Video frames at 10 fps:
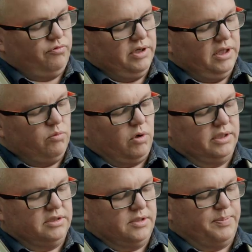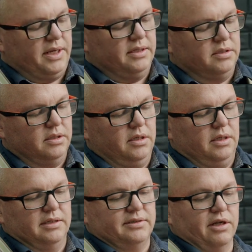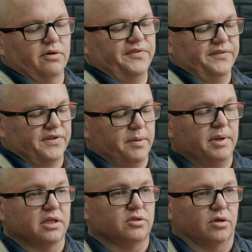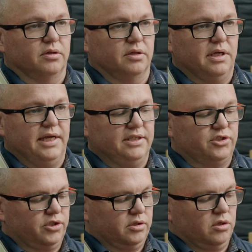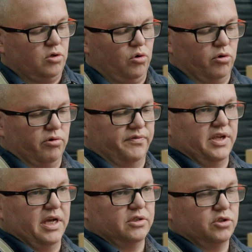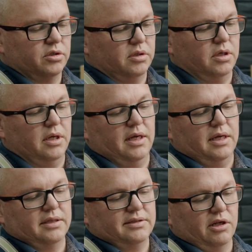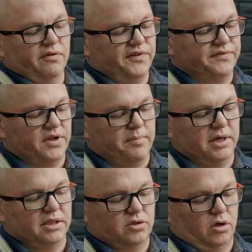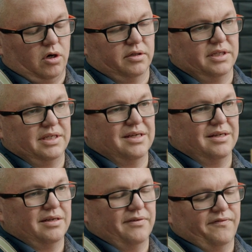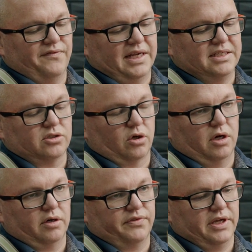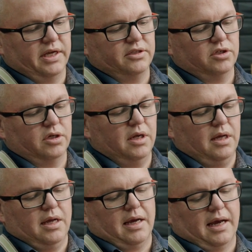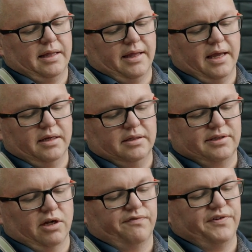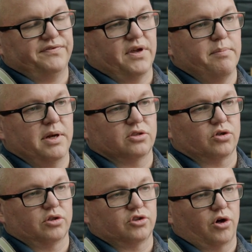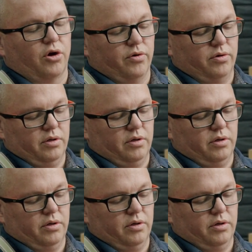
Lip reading: really wanting to spend 10 or 15 minutes on each corner of the edge, 10 or 15 minutes on the face side of the edge, and then 10 or 15 minutes on the toe.